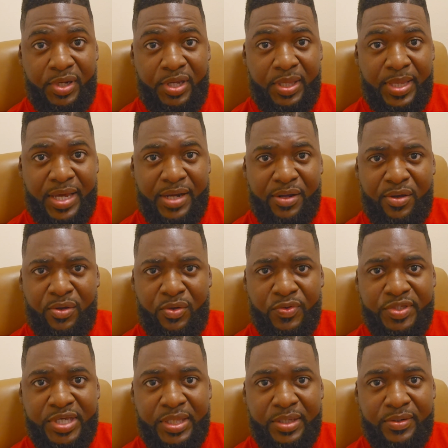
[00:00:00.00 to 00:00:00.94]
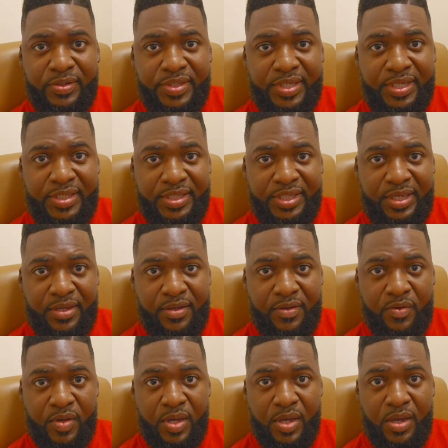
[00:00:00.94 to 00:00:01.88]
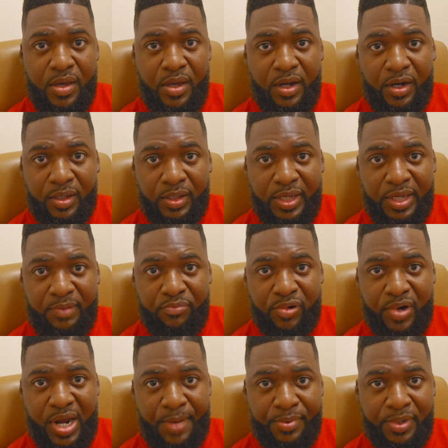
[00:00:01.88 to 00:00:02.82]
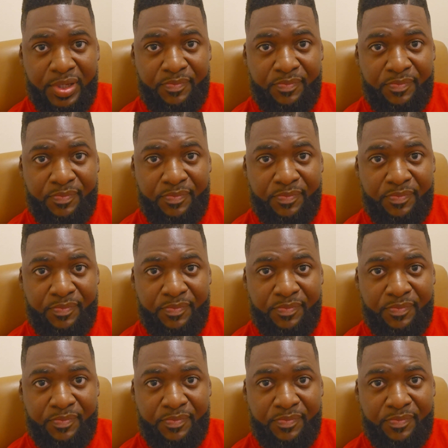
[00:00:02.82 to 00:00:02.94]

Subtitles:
A lot of wholesalers, they see a clean property.